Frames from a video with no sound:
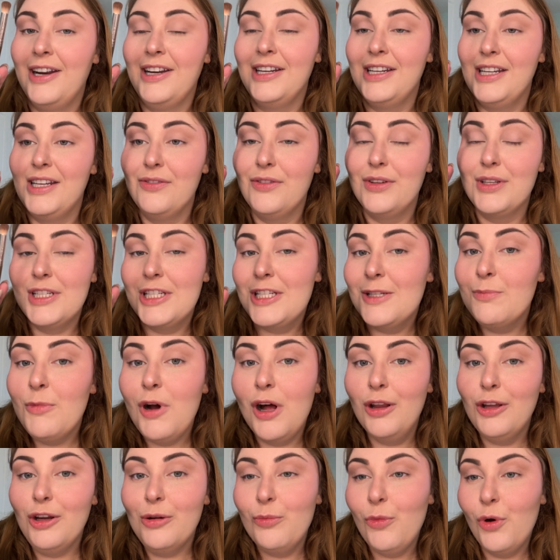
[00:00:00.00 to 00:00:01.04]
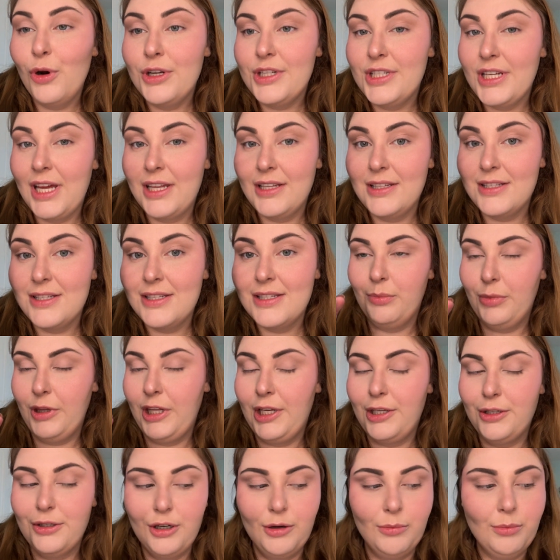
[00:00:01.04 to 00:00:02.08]
an even smaller, more dense
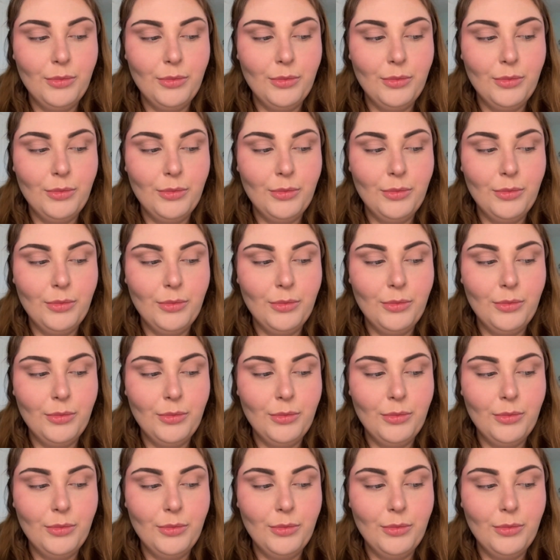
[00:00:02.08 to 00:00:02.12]
blender